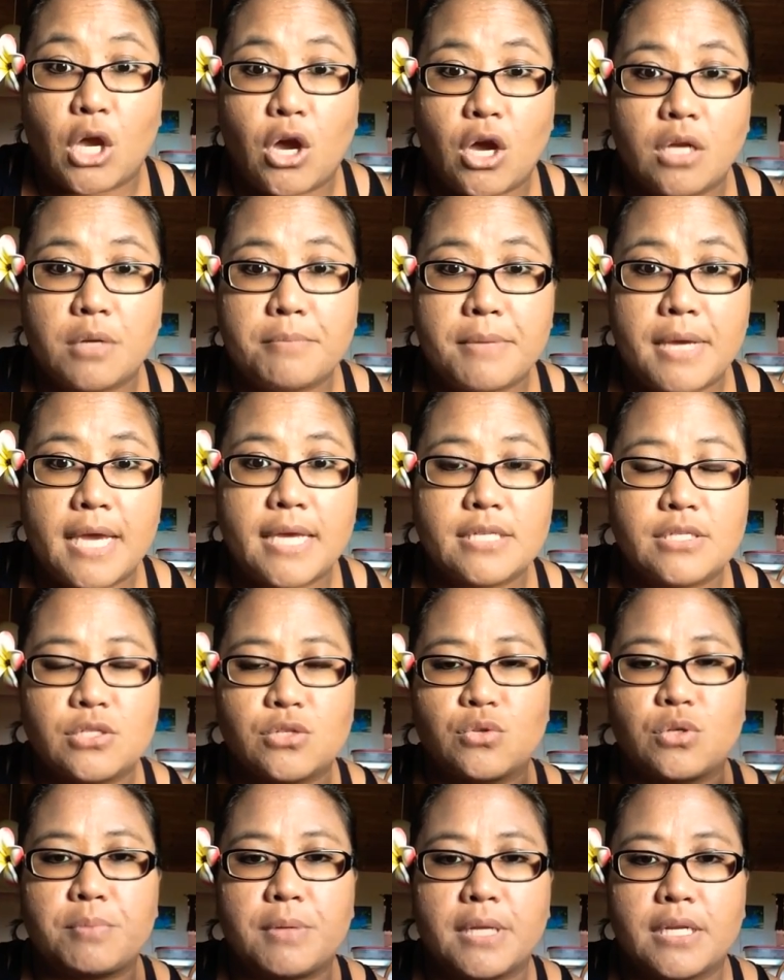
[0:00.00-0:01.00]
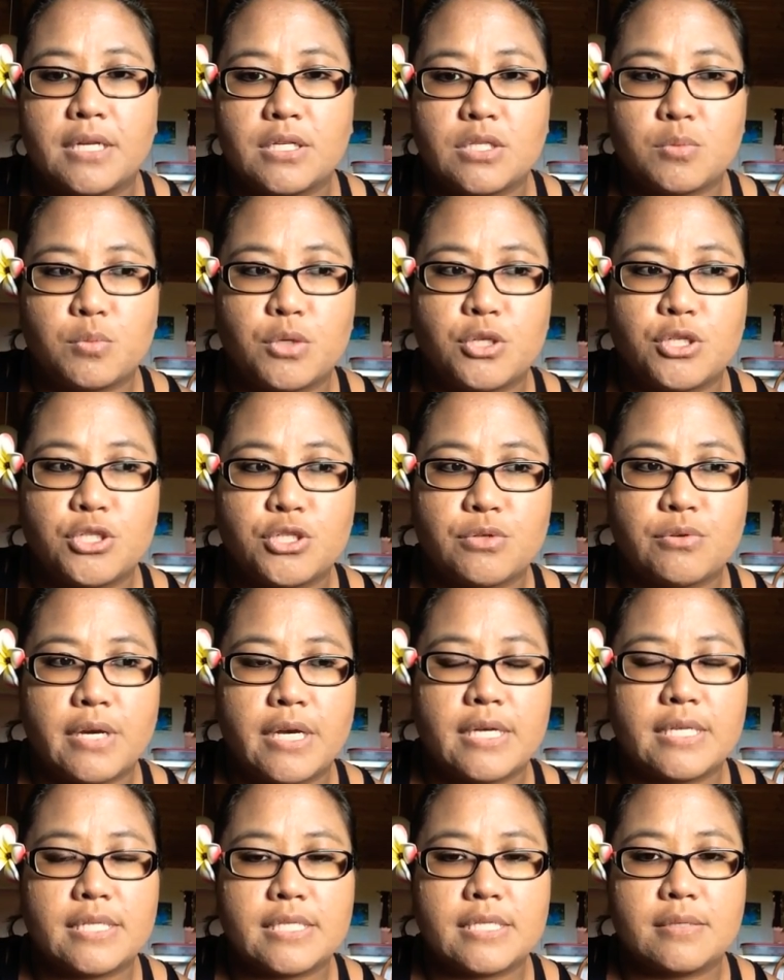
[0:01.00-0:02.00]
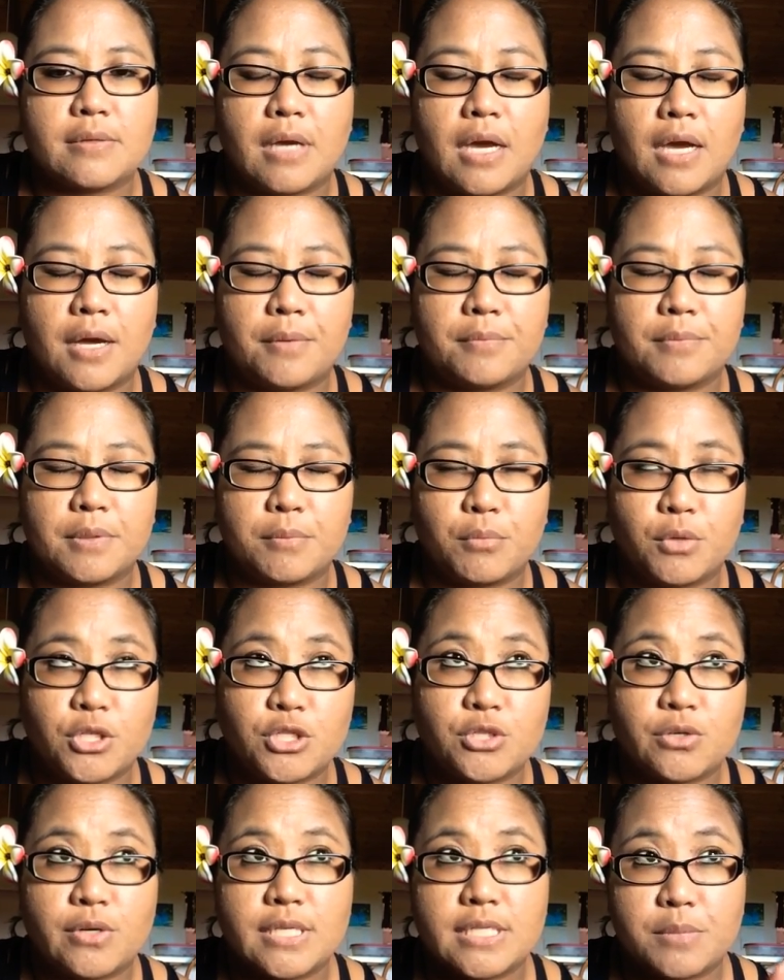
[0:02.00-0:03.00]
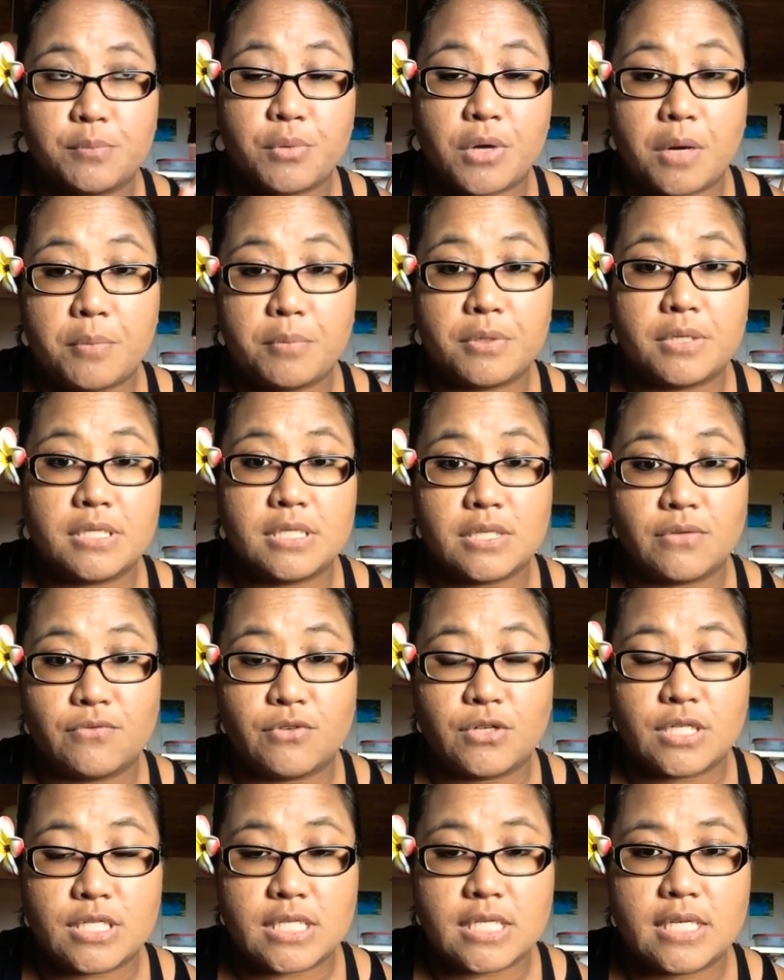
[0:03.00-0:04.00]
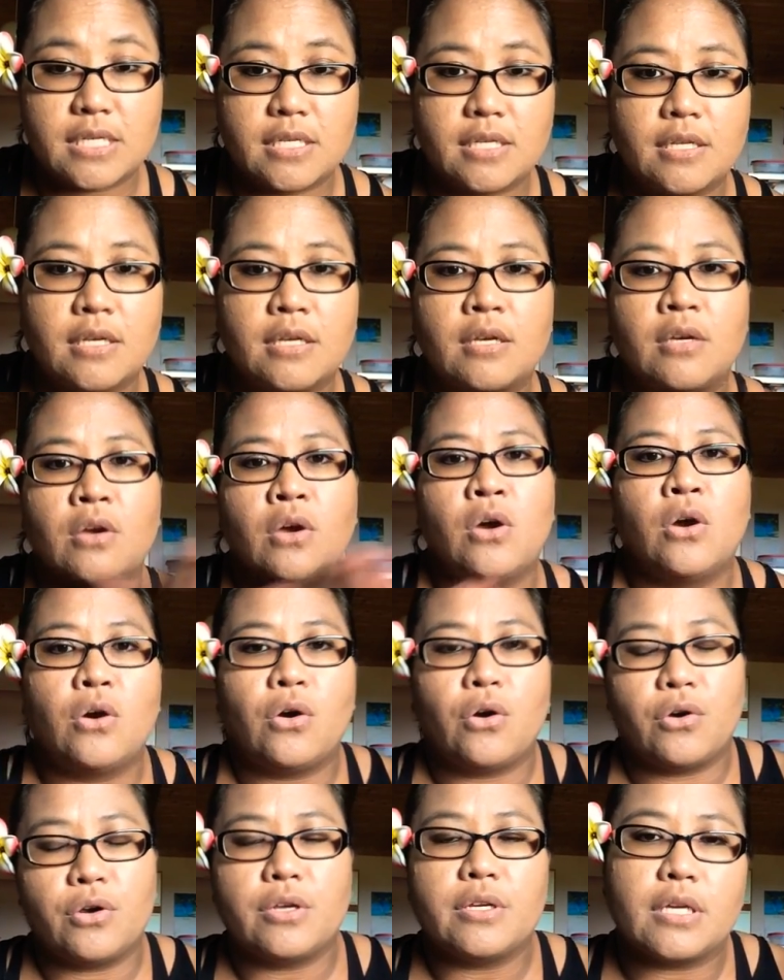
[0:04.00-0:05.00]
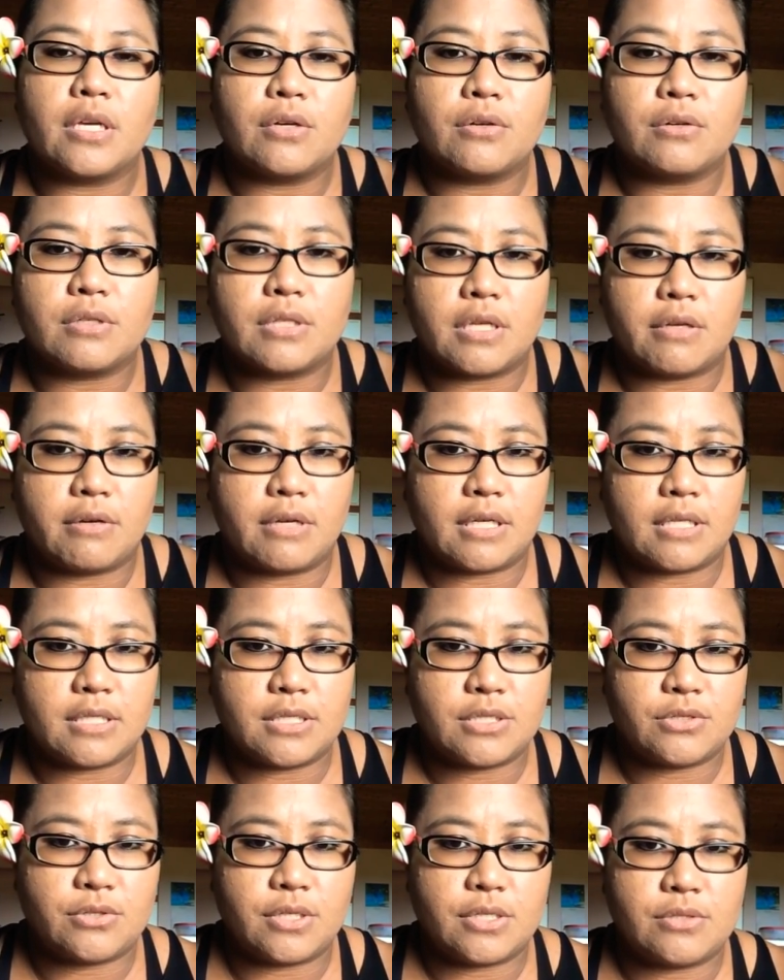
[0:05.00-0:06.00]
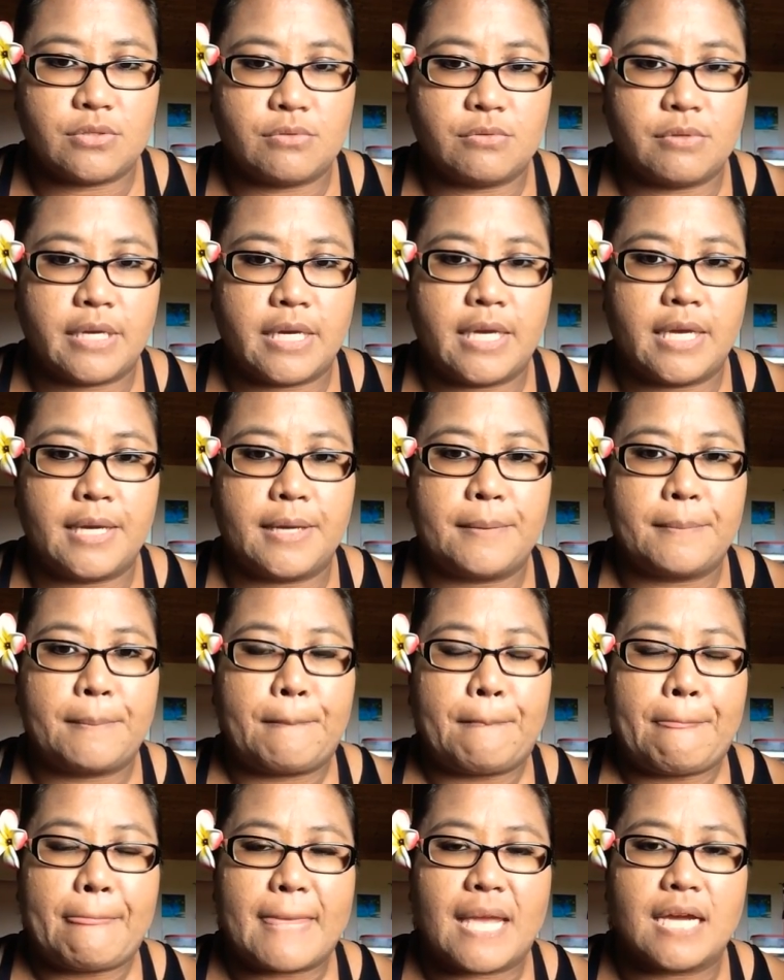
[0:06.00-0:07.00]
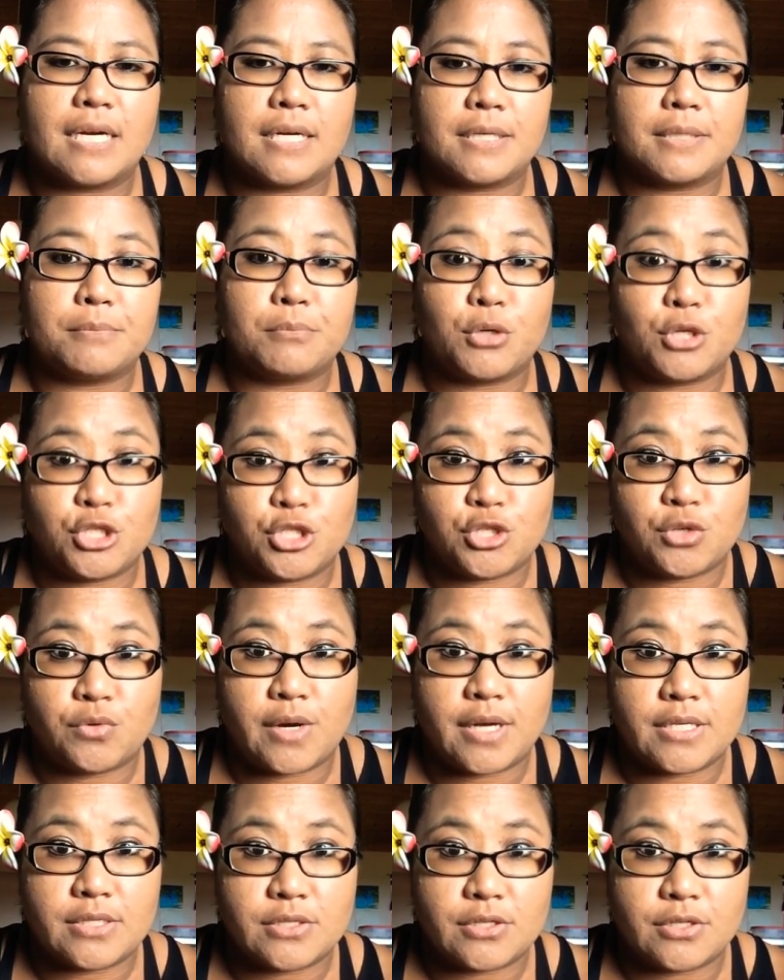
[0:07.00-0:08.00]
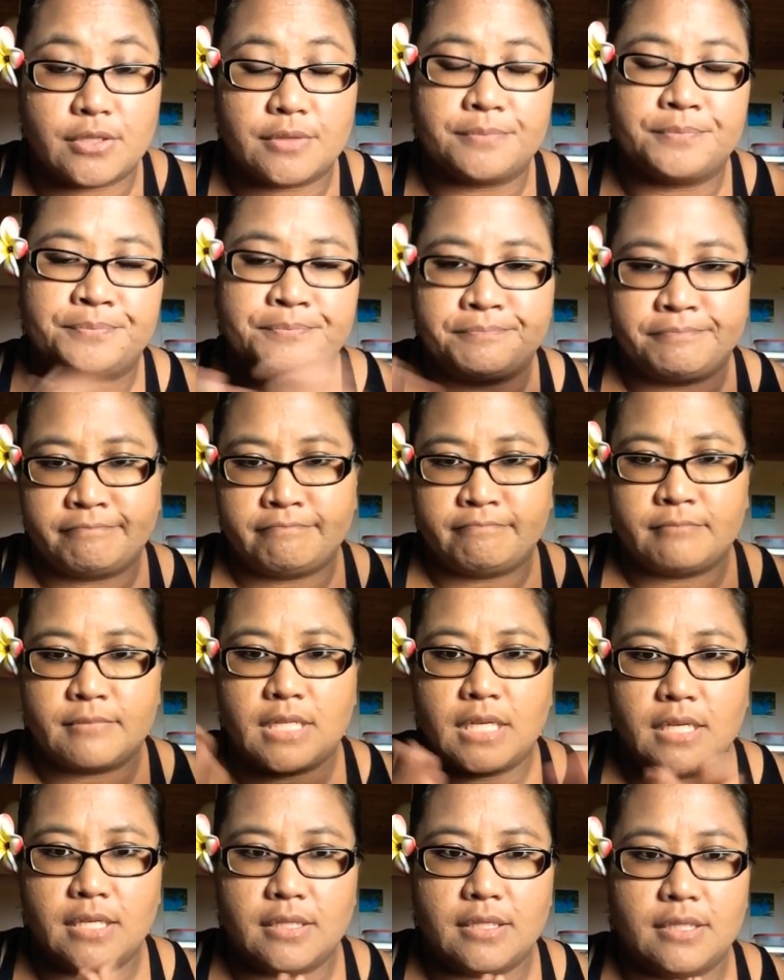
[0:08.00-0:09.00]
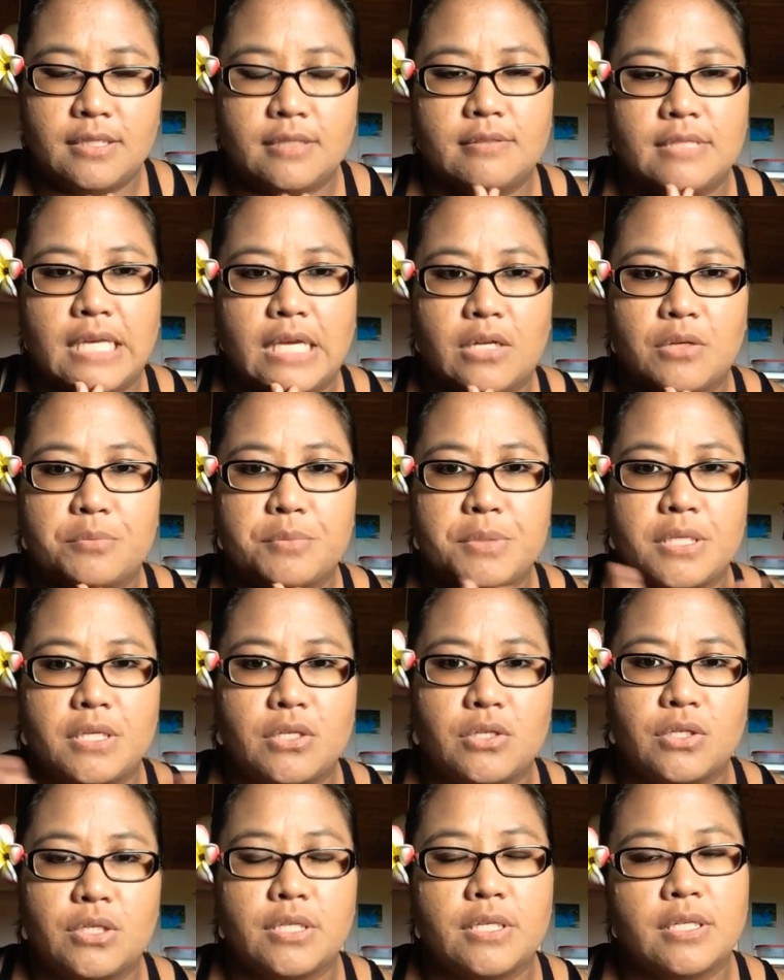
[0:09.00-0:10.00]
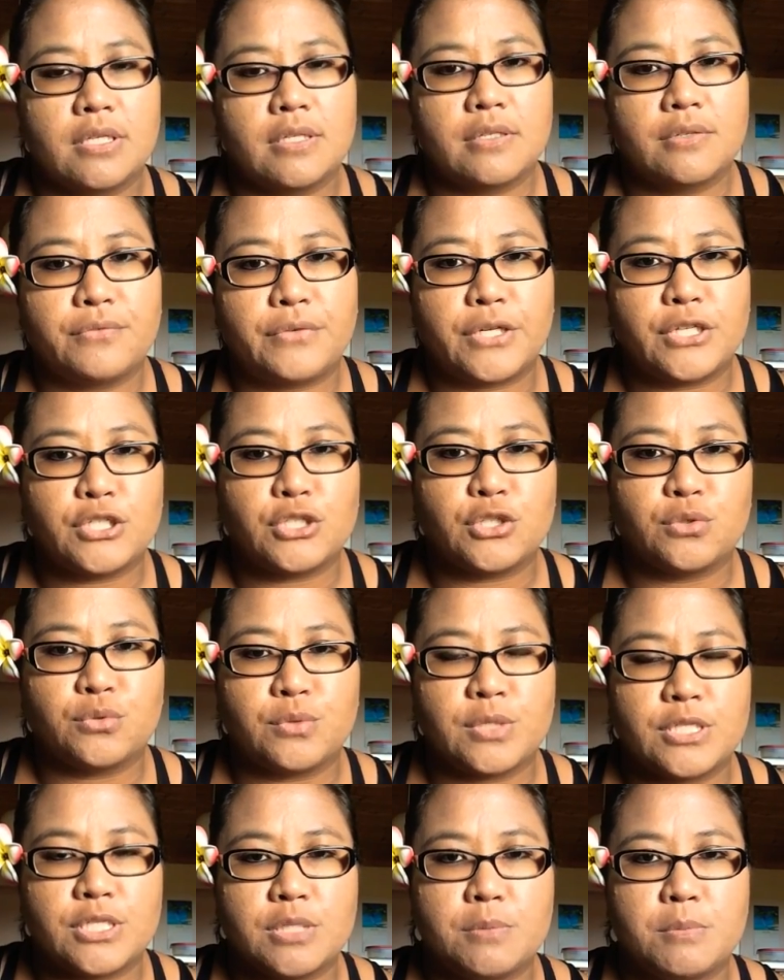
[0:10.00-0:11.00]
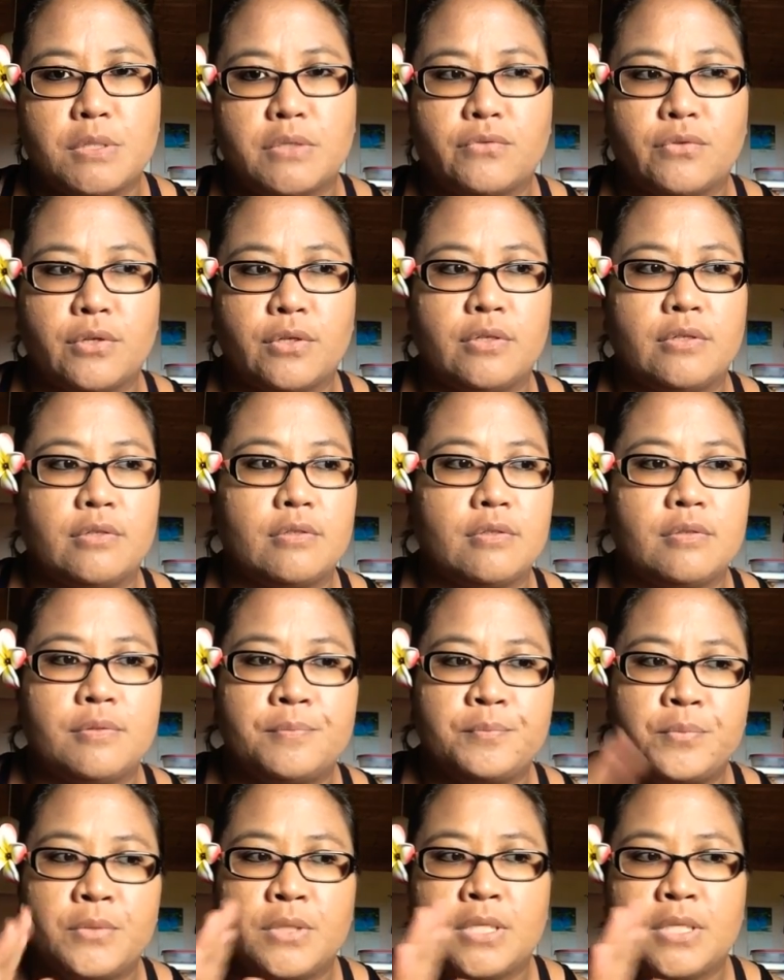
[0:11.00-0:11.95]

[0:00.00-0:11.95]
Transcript: on mask to replenish the moisturizing properties of your skin. Or you can go directly straight to a moisturizer. And then that'll be a good facial regimen for you.